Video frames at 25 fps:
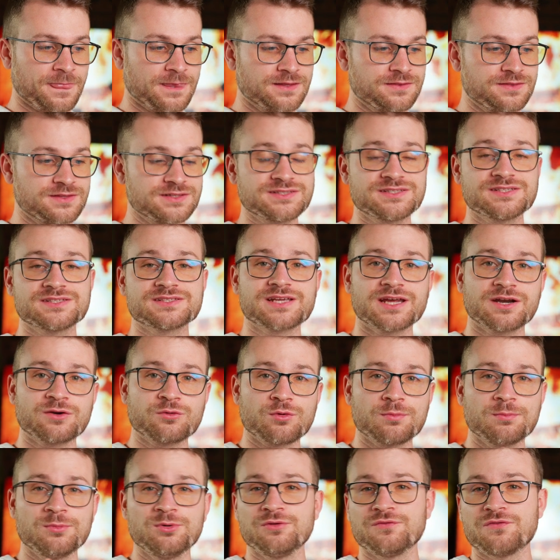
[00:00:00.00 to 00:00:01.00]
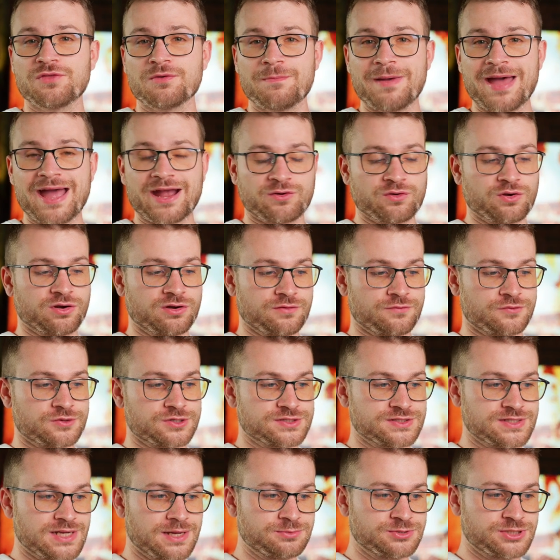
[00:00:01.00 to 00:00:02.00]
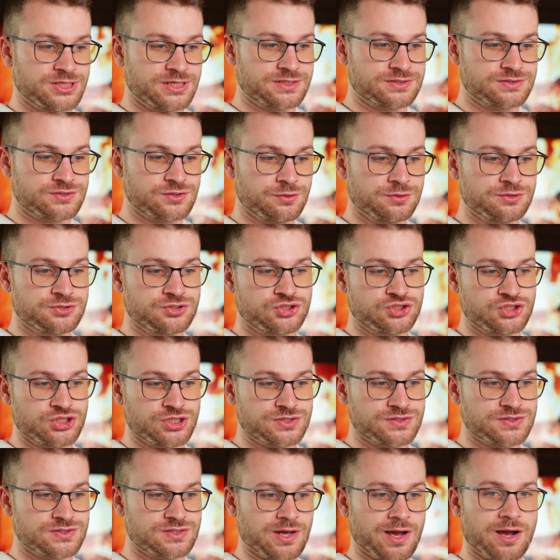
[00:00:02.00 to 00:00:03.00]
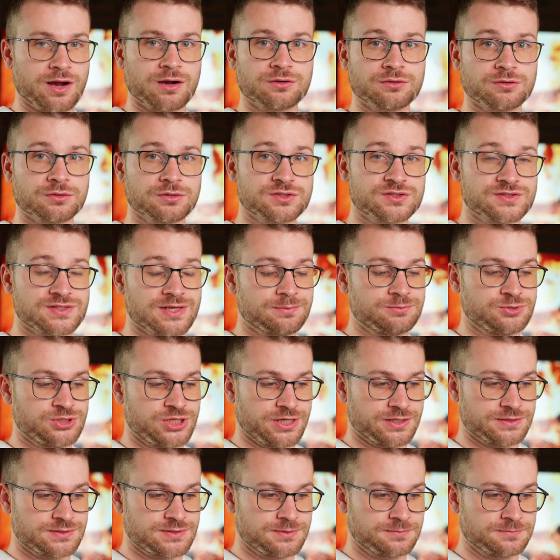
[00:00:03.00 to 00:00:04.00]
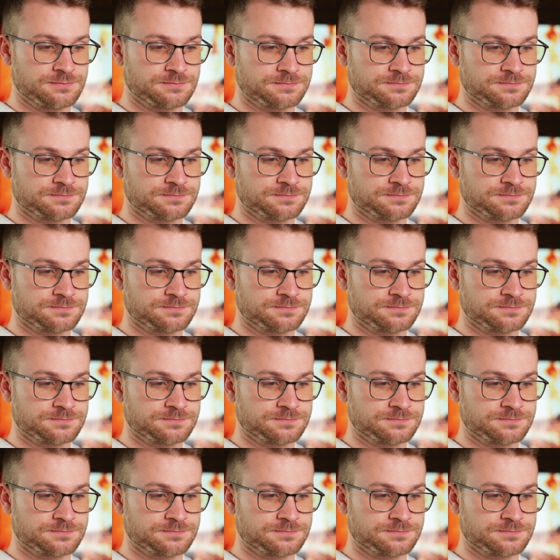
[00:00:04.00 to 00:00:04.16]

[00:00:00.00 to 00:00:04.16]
This is going to remove the background of our subject, so it's just our subject.